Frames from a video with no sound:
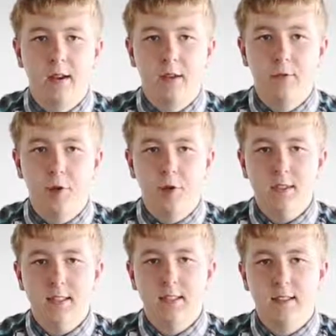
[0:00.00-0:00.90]

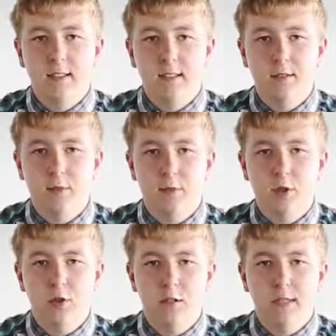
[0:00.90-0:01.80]
First stands for
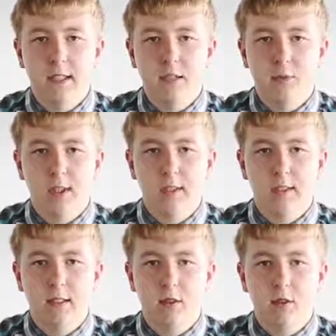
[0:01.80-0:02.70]
Virtual
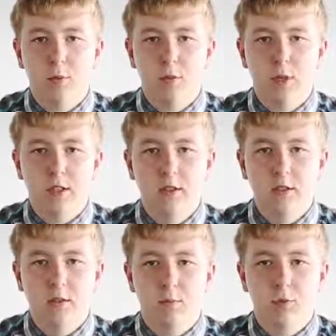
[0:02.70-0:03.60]
Factories
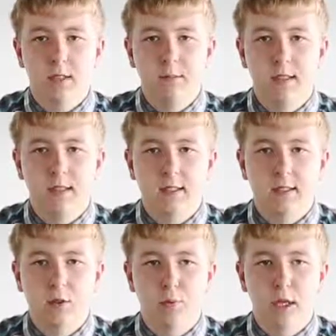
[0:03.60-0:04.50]
Interoperation Supporting
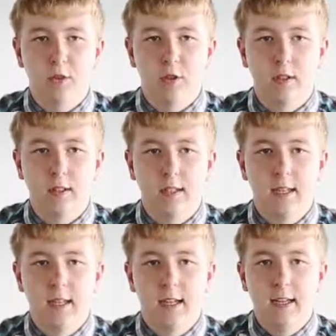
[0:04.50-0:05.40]
Business Innovation.
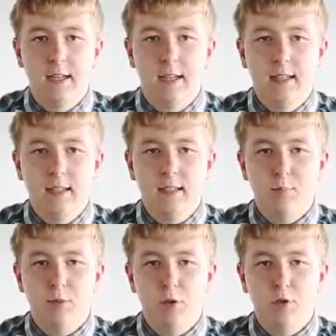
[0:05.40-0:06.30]
In
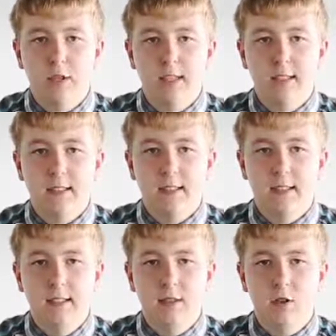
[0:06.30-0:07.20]
this project,
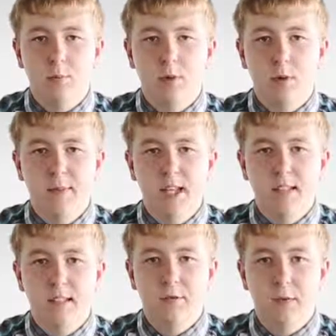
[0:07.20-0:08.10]
an
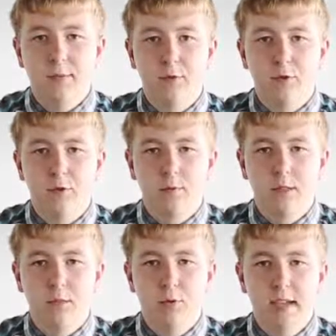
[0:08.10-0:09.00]
interoperability framework
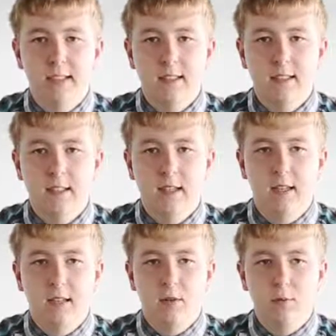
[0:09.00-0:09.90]
should be created
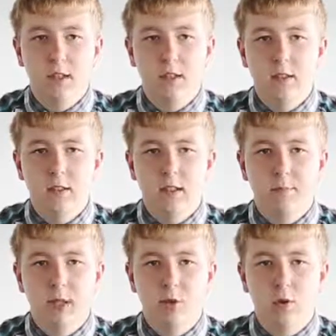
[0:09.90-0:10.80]
so machines
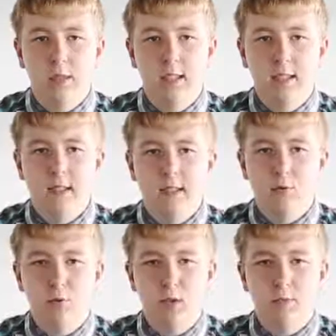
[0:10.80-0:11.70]
can be coordinated
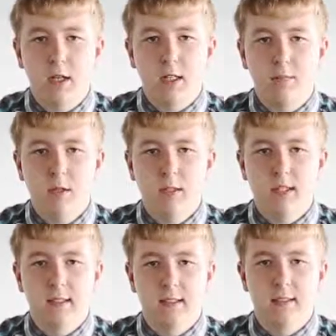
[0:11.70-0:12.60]
across multiple
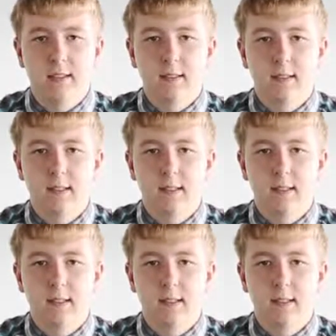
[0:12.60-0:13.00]
businesses.